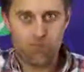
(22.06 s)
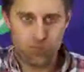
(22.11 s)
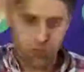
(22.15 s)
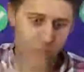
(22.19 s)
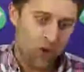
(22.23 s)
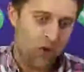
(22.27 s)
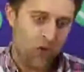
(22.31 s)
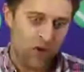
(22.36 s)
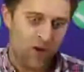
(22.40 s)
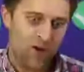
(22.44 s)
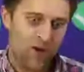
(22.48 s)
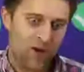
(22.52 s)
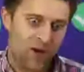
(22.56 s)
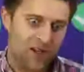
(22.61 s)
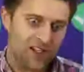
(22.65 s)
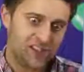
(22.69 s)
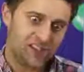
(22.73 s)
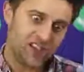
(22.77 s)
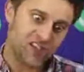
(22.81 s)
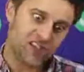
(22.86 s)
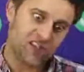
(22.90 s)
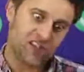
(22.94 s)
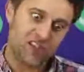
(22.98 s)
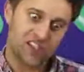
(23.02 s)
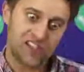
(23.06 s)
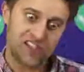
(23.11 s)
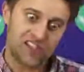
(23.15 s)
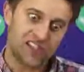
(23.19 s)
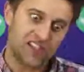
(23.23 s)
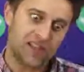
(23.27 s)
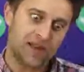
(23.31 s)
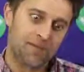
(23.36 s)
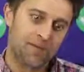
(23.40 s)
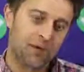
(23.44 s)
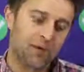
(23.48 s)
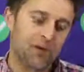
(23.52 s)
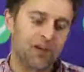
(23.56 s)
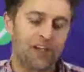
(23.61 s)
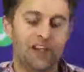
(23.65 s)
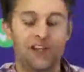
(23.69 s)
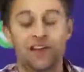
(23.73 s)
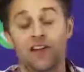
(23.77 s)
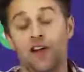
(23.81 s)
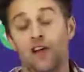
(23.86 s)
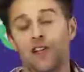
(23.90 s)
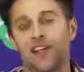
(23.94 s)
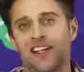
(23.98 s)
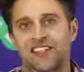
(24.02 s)
Blah, I just disassembled it.
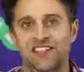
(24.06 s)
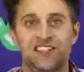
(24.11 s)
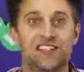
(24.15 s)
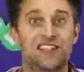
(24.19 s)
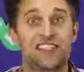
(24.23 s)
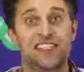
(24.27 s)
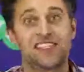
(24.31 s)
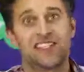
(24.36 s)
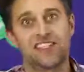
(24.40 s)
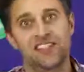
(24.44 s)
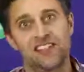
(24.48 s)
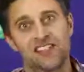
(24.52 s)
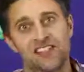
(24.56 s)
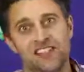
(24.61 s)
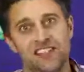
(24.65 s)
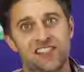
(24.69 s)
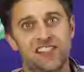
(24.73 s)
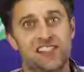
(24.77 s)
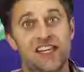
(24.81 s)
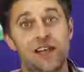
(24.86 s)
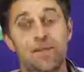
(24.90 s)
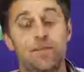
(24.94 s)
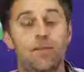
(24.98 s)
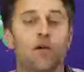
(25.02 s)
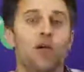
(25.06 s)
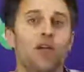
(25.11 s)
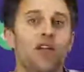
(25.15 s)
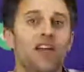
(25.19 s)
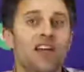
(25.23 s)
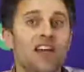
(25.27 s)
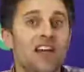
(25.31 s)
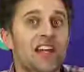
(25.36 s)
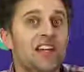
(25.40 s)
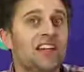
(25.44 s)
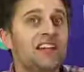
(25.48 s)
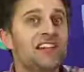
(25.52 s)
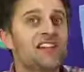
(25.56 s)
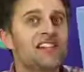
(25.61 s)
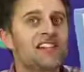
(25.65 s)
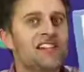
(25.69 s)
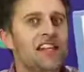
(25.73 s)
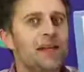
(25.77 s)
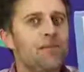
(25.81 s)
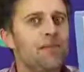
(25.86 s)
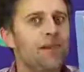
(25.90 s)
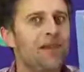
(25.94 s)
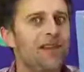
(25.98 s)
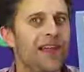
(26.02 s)
No, that's disassemble.
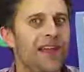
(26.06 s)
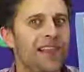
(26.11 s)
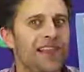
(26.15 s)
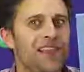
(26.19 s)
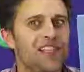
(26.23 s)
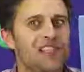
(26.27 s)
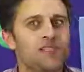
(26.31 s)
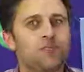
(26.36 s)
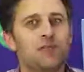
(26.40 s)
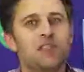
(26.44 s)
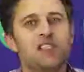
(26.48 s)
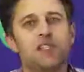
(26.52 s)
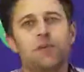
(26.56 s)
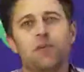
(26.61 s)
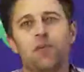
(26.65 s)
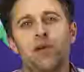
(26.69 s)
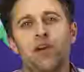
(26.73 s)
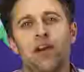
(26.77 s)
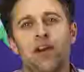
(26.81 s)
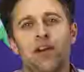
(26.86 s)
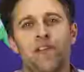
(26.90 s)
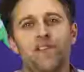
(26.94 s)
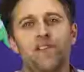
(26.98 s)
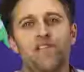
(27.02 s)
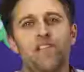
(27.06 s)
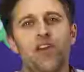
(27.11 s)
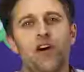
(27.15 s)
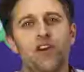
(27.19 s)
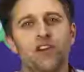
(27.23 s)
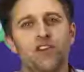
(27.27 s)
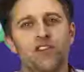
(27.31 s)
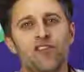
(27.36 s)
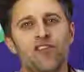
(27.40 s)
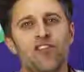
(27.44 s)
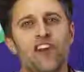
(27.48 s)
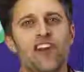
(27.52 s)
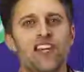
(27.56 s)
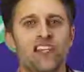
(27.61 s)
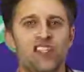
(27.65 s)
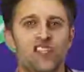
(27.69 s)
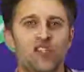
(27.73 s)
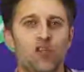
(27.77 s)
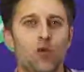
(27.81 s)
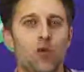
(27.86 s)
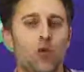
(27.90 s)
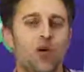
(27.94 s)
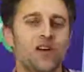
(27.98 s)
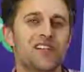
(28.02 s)
Dissemble like this means to put on a false face.
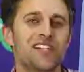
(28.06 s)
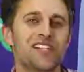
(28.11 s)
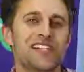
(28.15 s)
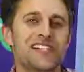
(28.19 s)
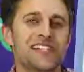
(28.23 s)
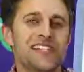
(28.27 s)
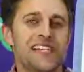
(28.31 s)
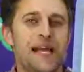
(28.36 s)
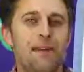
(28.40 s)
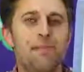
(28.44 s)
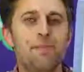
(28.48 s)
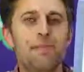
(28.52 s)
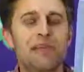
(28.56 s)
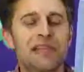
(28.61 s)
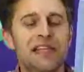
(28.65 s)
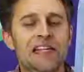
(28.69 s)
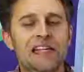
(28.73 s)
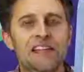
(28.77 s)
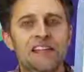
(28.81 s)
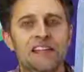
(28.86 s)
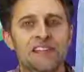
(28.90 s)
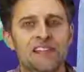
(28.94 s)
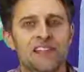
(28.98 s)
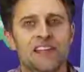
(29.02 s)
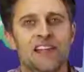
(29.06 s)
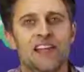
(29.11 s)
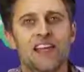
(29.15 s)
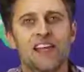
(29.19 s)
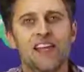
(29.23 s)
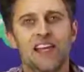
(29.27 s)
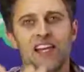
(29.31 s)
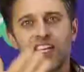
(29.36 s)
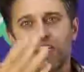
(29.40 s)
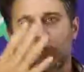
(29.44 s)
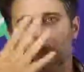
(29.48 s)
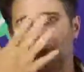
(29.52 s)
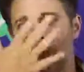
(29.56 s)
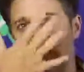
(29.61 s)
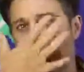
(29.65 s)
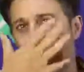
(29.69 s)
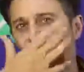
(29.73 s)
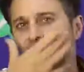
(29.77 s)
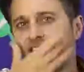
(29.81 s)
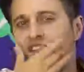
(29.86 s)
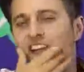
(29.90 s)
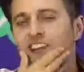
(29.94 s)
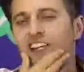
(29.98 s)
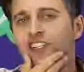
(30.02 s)
The word semblance is
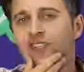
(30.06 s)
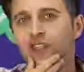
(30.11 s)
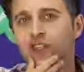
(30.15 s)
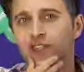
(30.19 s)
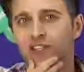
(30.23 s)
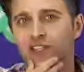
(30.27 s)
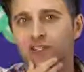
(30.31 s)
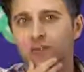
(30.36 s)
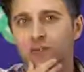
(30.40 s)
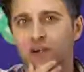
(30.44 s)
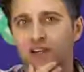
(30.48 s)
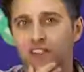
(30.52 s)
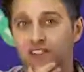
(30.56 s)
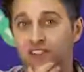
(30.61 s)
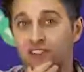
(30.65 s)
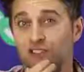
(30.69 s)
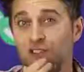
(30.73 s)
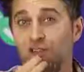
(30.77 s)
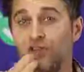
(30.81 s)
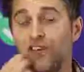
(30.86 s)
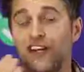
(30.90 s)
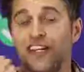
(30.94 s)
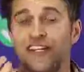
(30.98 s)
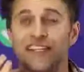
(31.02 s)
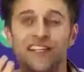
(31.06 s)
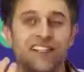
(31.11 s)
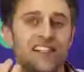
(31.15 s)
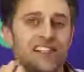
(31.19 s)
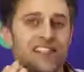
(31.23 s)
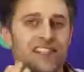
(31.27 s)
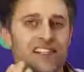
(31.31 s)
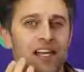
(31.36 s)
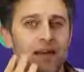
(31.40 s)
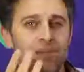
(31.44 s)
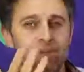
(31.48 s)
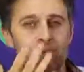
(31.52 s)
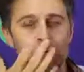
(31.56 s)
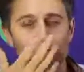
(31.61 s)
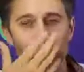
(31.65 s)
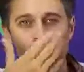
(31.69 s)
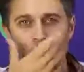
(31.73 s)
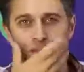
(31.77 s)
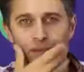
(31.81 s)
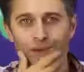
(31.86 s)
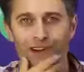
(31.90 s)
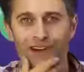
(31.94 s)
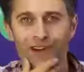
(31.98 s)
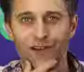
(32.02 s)
one's facial expression. So if I dissemble,
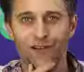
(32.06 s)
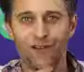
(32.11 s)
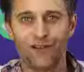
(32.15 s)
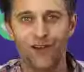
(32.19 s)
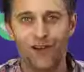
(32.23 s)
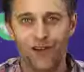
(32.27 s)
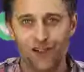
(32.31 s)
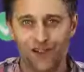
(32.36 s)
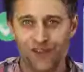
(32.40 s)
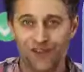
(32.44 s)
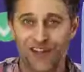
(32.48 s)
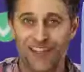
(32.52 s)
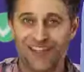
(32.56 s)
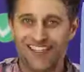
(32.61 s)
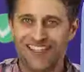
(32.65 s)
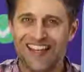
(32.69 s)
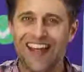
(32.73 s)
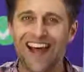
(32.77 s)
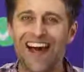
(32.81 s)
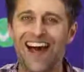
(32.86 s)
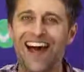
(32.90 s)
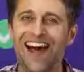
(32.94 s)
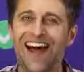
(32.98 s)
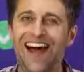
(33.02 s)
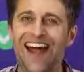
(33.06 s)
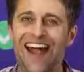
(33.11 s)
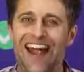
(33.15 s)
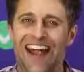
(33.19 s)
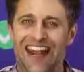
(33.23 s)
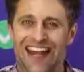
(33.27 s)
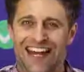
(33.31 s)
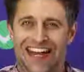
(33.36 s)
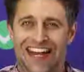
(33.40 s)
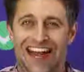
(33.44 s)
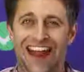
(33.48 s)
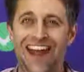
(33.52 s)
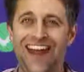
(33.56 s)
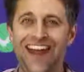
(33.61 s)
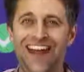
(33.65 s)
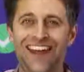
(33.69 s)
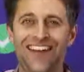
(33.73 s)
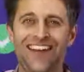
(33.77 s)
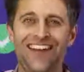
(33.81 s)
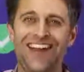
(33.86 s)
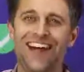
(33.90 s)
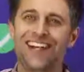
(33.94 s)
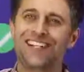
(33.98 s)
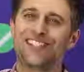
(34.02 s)
I put on a false face. Hi,
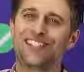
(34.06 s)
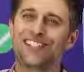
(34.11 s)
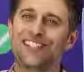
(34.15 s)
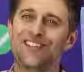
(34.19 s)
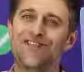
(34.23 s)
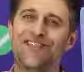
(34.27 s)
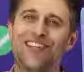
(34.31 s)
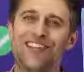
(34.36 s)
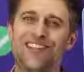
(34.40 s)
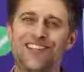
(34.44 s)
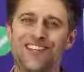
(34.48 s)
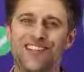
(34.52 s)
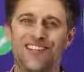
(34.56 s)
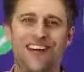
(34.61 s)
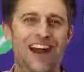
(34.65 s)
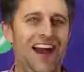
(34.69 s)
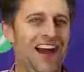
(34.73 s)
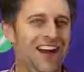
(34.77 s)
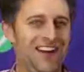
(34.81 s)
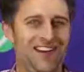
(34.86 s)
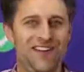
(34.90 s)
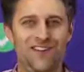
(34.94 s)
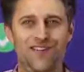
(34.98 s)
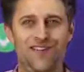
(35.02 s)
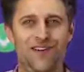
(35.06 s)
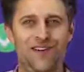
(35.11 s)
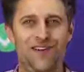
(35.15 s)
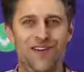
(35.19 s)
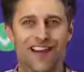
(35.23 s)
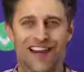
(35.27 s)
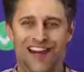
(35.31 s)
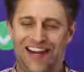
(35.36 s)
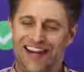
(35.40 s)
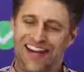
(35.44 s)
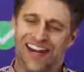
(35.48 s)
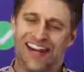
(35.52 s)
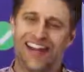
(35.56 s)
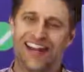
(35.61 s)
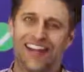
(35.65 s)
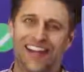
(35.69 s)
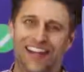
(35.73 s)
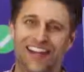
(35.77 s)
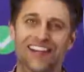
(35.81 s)
nice to meet you. How are you doing?